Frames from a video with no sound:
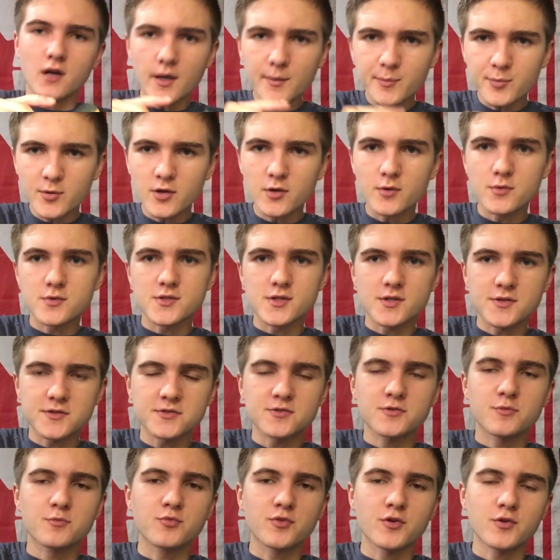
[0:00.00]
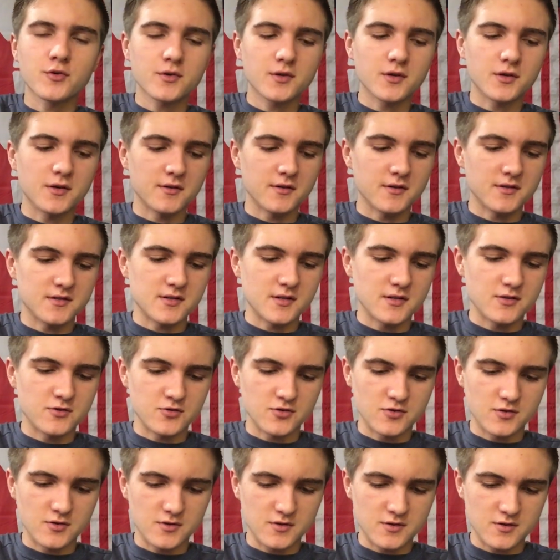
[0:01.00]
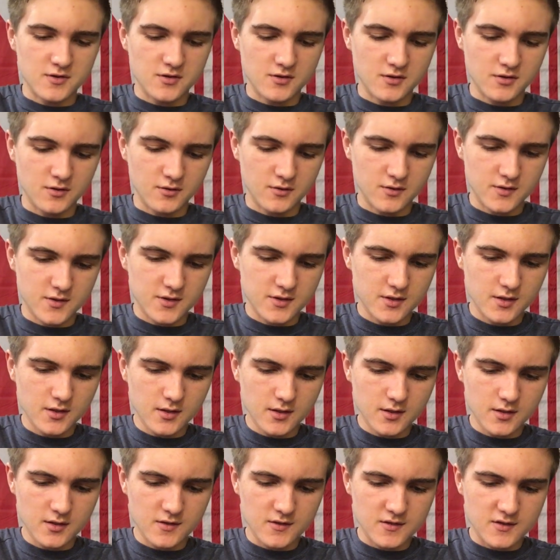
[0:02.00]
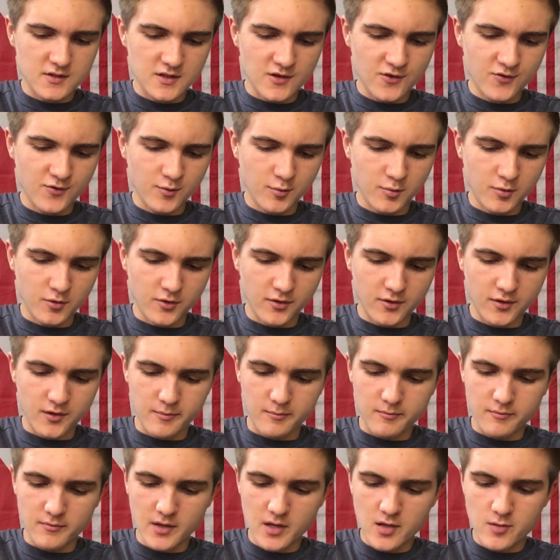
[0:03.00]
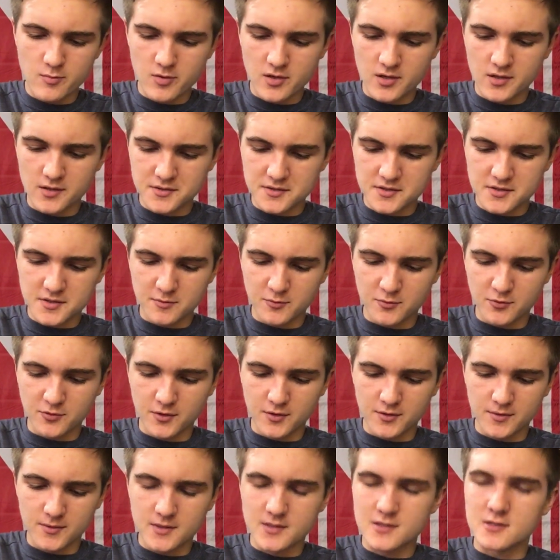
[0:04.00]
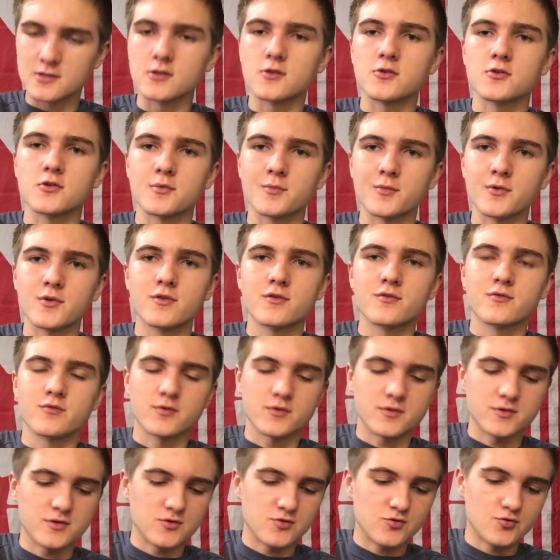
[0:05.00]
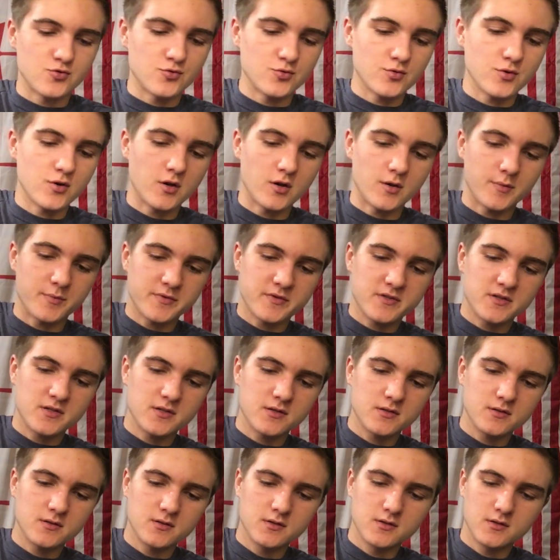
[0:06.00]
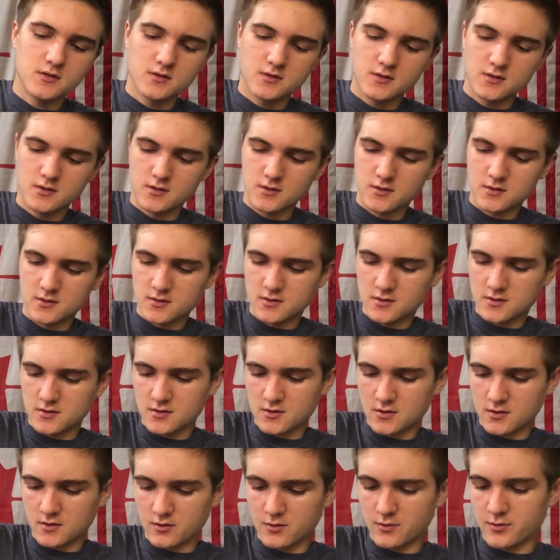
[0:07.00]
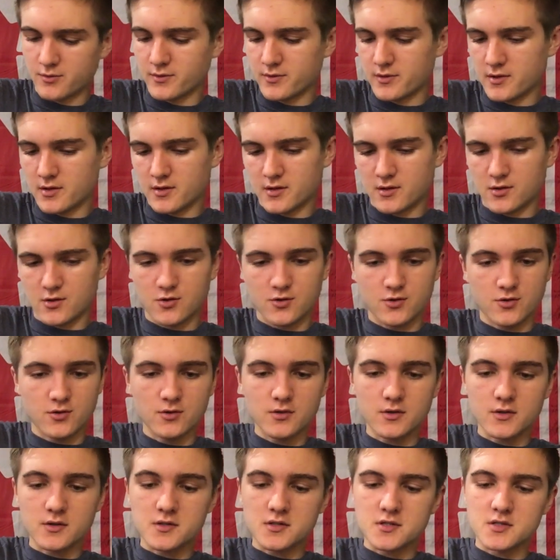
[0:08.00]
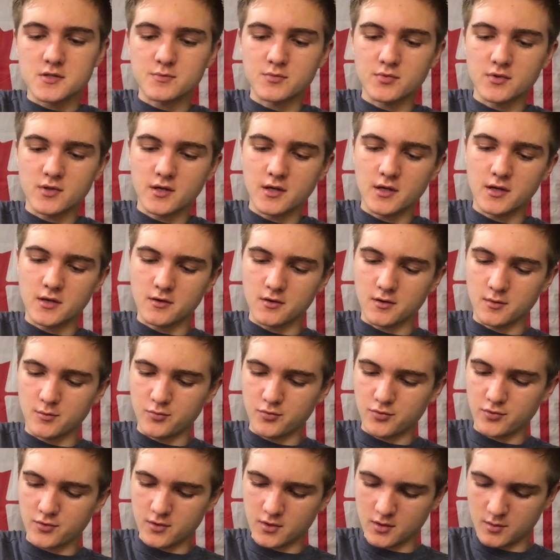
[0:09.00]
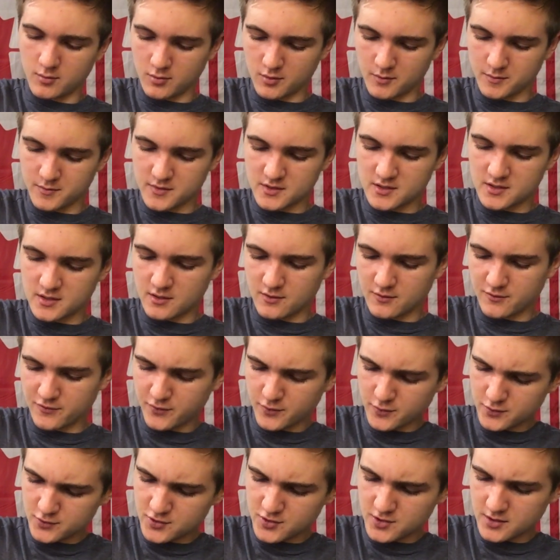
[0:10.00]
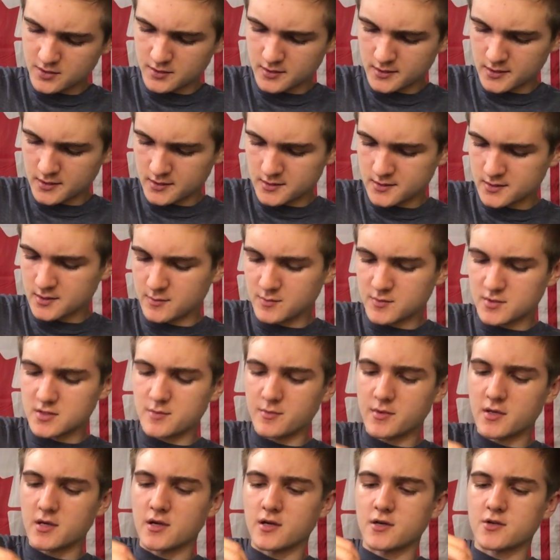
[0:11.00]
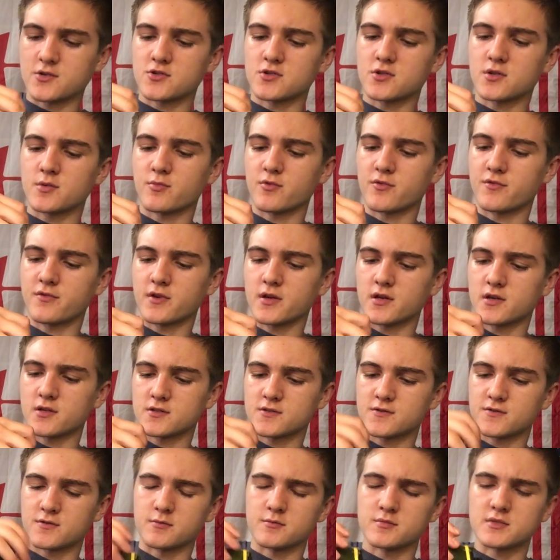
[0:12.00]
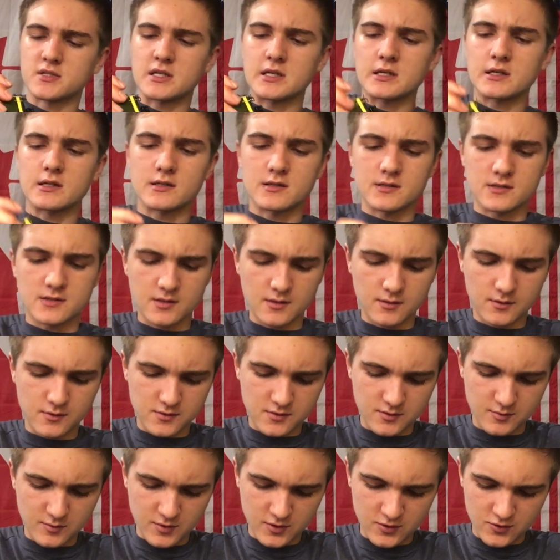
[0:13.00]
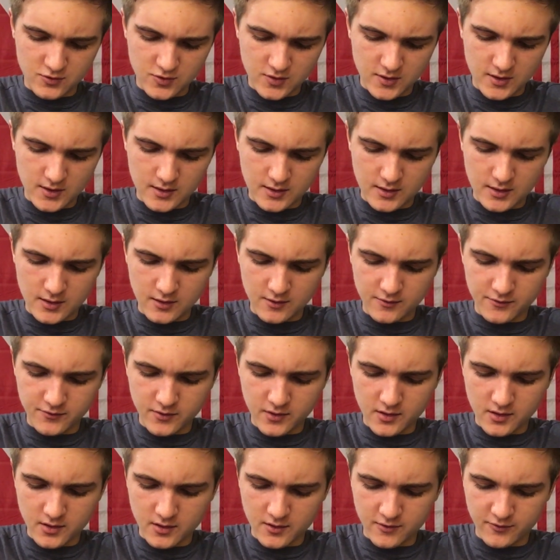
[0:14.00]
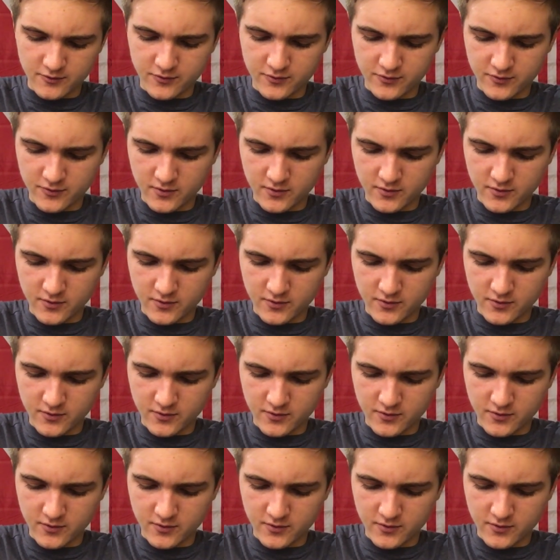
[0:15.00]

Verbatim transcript: coupler was also broken on this engine, so it's not inconceivable that maybe at some point this locomotive was dropped. So that could explain our problems. Now, unfortunately, this seems to be actually preventing us from taking this out, so I'm going to try to carefully kind of